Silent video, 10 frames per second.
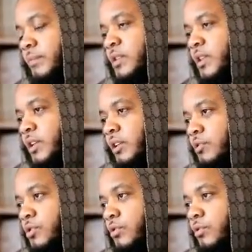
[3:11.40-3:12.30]
to
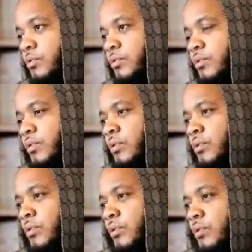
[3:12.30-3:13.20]
secondary school.
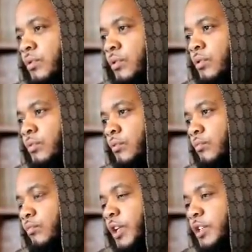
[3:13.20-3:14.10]

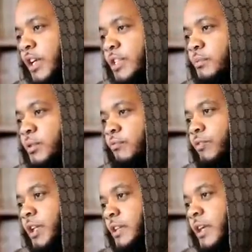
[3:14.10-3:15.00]
Really started
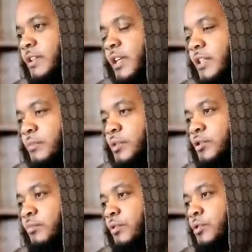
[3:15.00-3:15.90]
to
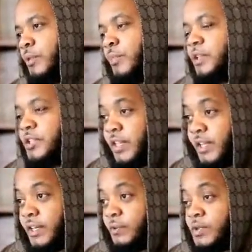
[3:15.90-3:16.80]
pursue music, but
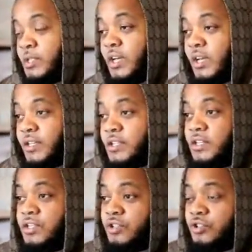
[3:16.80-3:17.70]
singing, I used
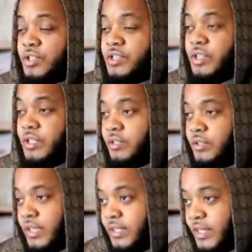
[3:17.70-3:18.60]
to enjoy
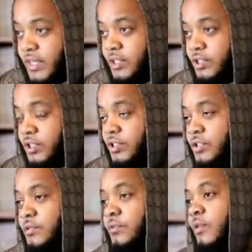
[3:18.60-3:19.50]
singing at that age,
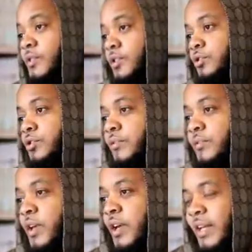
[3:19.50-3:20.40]
because obviously due to
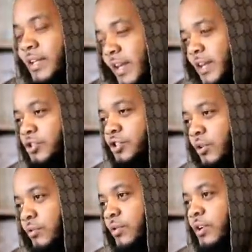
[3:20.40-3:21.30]
theatre, and at that age
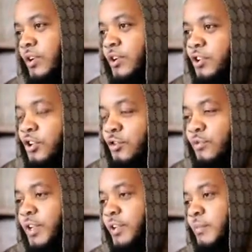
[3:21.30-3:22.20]
you're not
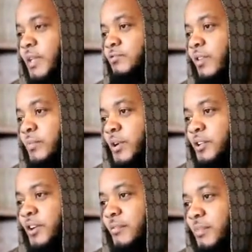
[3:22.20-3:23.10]
really the best rapper.
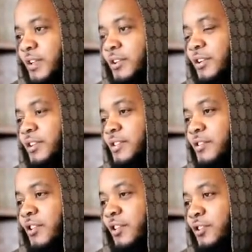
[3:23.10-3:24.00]
You can't really, there's
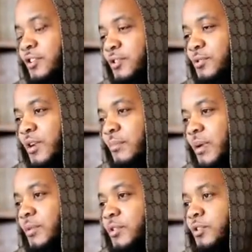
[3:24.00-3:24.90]
not a lot you can talk
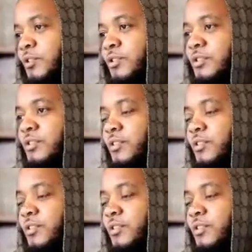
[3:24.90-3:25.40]
about when you're